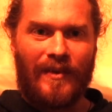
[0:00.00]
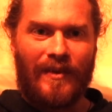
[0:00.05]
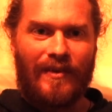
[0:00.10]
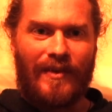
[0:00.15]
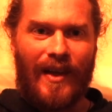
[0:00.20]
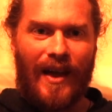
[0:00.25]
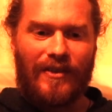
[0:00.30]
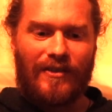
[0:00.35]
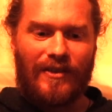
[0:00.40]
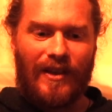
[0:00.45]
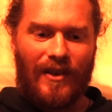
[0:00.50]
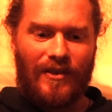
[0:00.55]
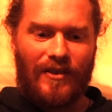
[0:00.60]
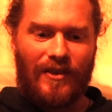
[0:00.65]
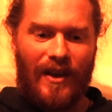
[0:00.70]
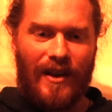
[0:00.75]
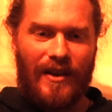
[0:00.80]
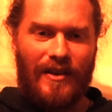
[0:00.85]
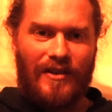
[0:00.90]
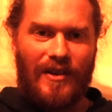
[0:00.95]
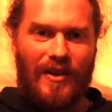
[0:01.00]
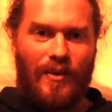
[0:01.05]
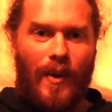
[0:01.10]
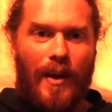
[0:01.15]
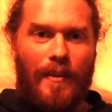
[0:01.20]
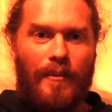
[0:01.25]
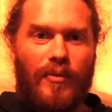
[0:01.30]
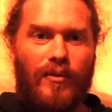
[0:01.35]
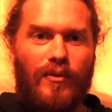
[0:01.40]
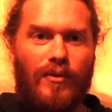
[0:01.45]
That sexual energy,
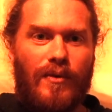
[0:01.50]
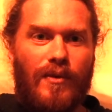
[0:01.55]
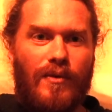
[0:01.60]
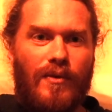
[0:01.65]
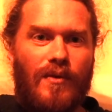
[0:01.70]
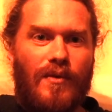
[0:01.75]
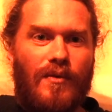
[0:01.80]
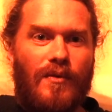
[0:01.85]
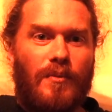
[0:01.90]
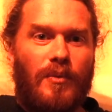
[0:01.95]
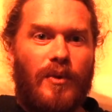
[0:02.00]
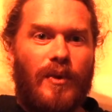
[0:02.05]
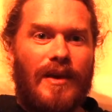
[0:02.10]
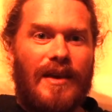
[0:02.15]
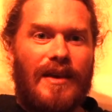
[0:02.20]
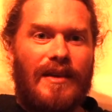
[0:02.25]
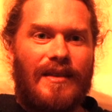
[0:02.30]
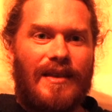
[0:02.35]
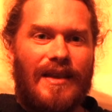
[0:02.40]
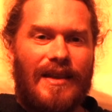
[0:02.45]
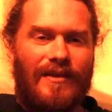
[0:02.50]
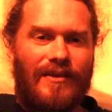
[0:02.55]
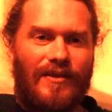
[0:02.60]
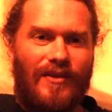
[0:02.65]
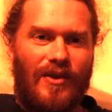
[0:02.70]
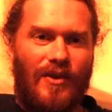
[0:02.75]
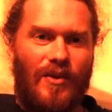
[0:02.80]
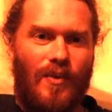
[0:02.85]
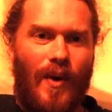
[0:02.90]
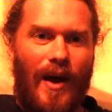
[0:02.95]
when breathed
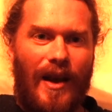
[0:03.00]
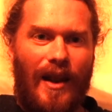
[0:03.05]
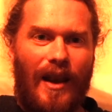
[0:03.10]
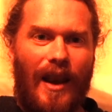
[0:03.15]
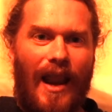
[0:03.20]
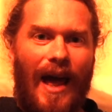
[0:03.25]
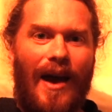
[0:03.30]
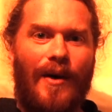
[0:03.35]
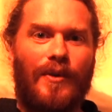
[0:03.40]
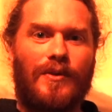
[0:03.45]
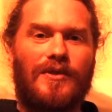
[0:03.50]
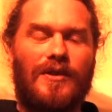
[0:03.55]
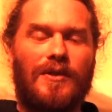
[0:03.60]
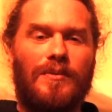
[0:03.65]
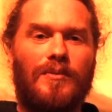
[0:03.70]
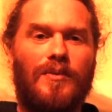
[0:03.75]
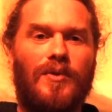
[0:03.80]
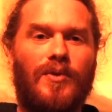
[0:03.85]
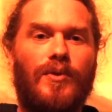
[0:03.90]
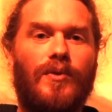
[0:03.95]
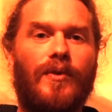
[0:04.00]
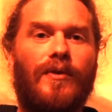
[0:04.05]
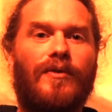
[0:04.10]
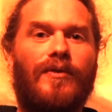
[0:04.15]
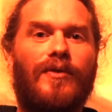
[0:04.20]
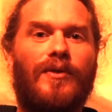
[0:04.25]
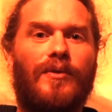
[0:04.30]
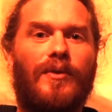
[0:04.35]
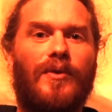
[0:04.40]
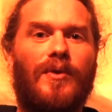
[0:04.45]
into, when allowed to move
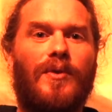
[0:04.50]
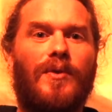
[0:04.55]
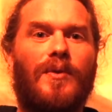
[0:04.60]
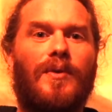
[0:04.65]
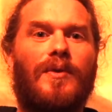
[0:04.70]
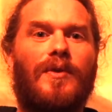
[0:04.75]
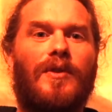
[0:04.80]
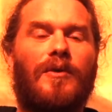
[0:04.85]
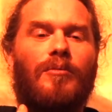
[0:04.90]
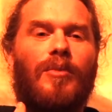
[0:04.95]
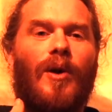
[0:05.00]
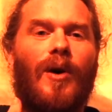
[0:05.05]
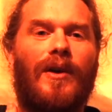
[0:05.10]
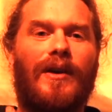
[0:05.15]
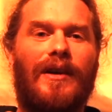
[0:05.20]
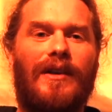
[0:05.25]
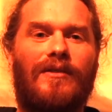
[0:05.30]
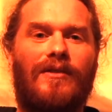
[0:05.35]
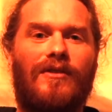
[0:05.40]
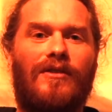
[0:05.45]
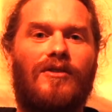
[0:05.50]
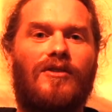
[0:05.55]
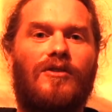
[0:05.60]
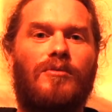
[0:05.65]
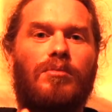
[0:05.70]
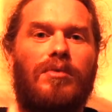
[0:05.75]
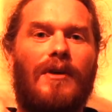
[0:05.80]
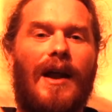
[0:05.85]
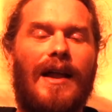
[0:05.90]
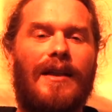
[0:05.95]
through the body, to
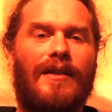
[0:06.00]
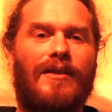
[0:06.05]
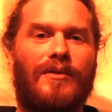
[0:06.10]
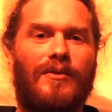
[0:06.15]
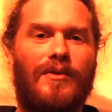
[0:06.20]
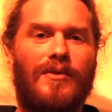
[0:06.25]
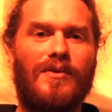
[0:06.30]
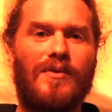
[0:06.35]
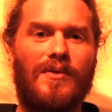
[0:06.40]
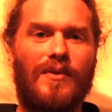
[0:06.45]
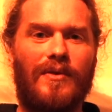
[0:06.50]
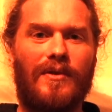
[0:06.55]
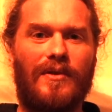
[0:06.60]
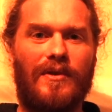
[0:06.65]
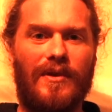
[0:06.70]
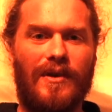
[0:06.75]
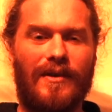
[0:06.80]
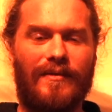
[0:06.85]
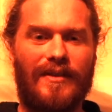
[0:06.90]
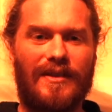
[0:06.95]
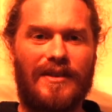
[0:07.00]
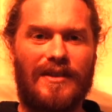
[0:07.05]
spread through the nervous